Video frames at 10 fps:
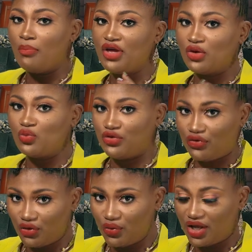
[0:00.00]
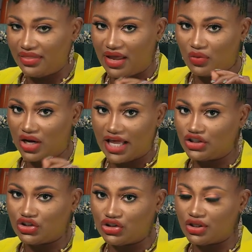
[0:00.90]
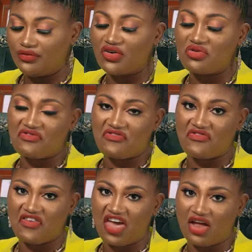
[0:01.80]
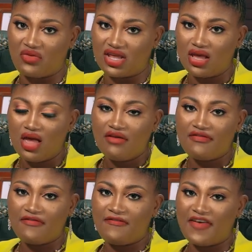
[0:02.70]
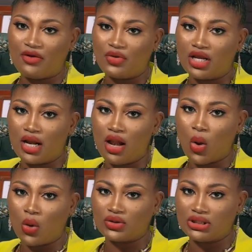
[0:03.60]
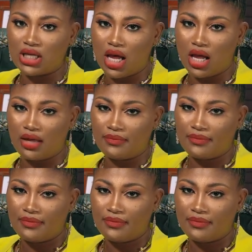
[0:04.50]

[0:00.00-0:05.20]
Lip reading: or being with you in that relationship for a very, very long time.